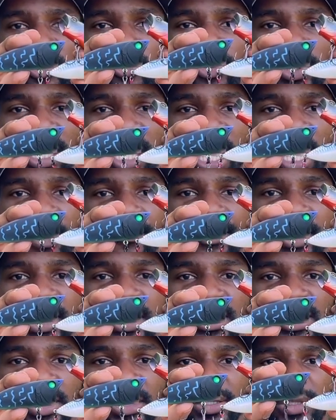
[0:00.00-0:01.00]
two and a half
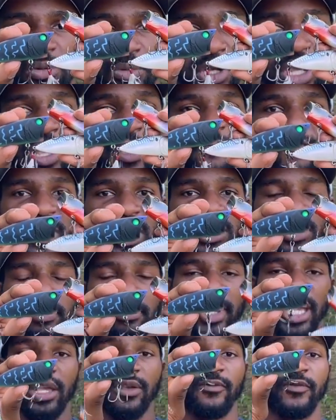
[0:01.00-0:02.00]
inches, fit the
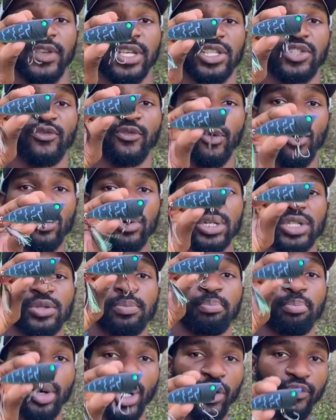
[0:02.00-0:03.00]
bait fish forage
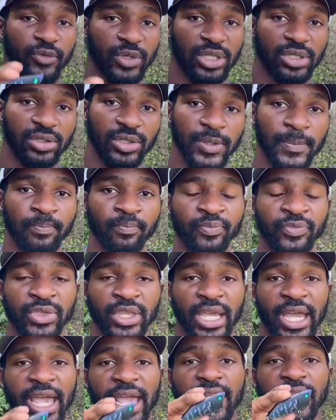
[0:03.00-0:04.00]
perfectly.
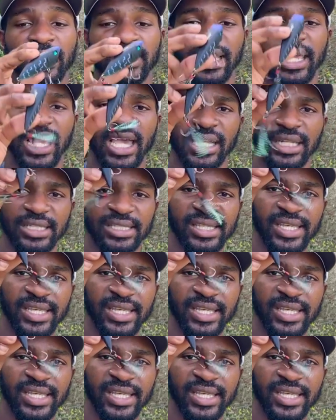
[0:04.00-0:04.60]
And they had a